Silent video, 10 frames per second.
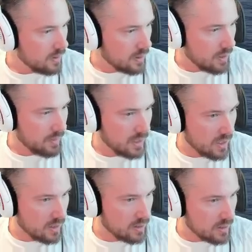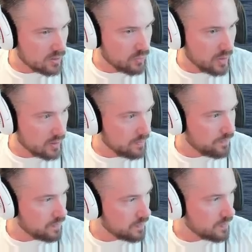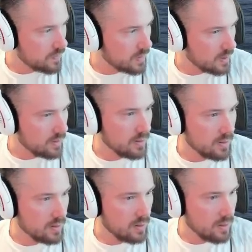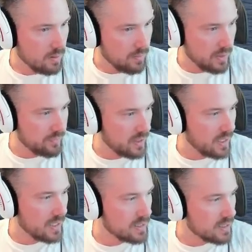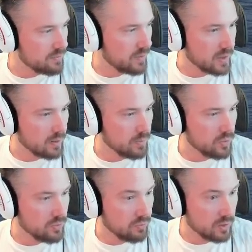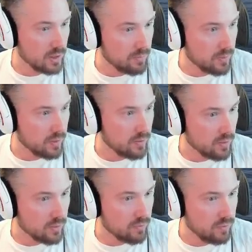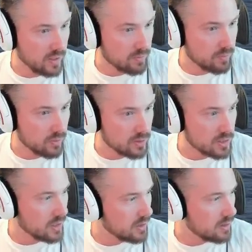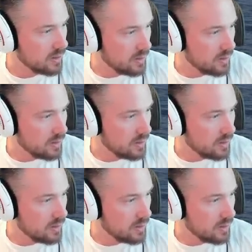I mean, there's one. BFK has this fucking beautiful clip on a flat broadside.